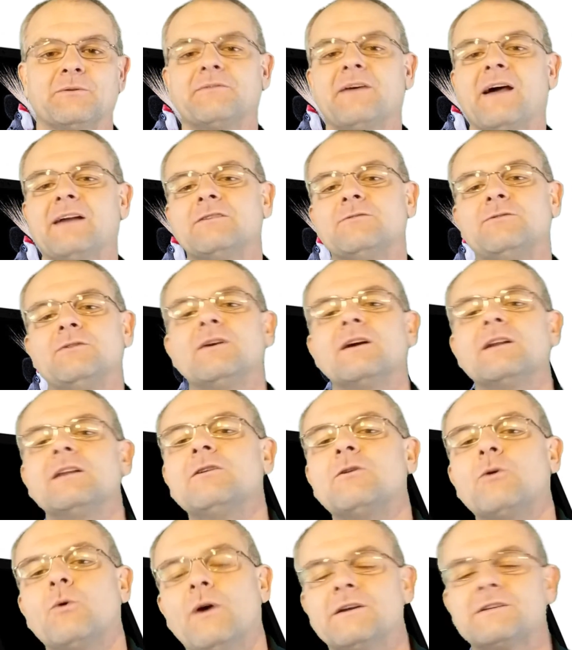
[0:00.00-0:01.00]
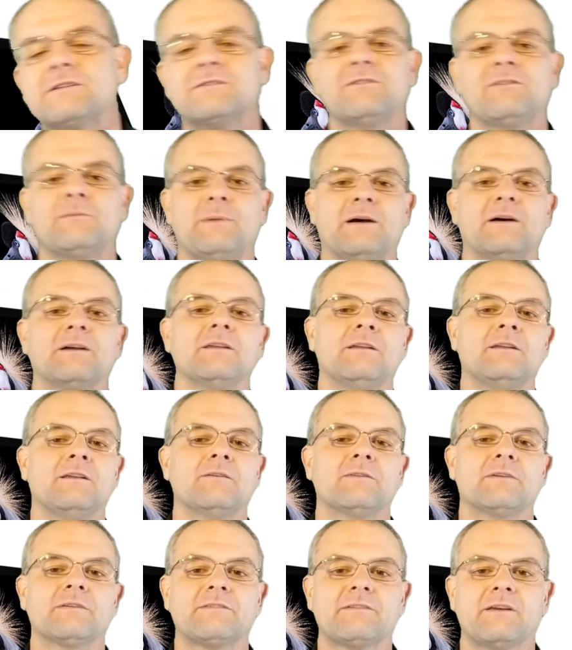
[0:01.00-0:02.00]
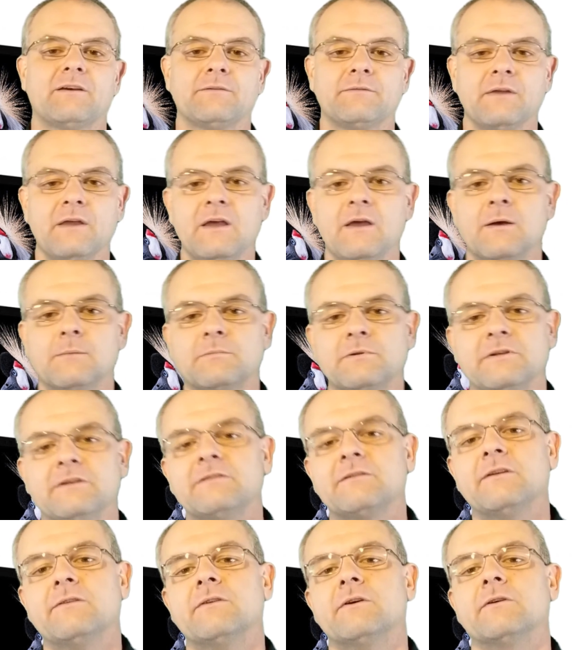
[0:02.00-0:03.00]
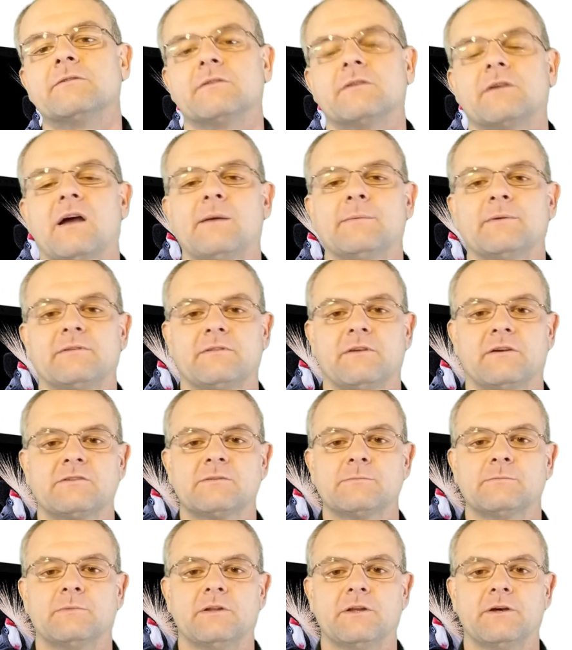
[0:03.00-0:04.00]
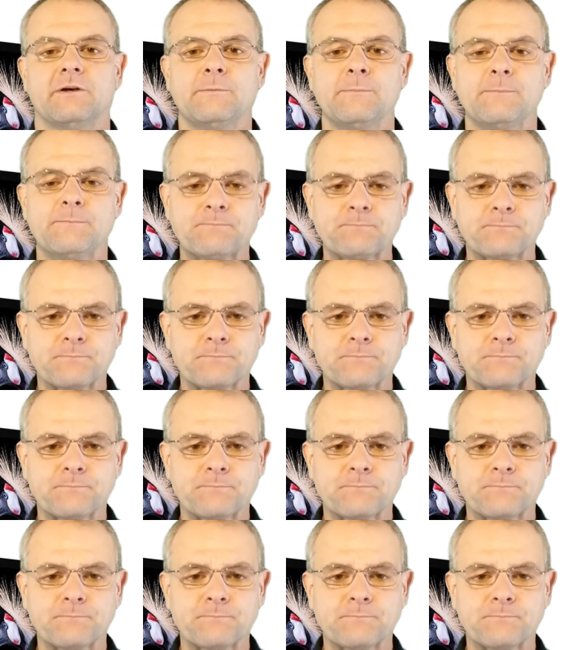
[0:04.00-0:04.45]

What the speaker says: In fact, if you've got any questions about any of this stuff, please leave those in the comment section below.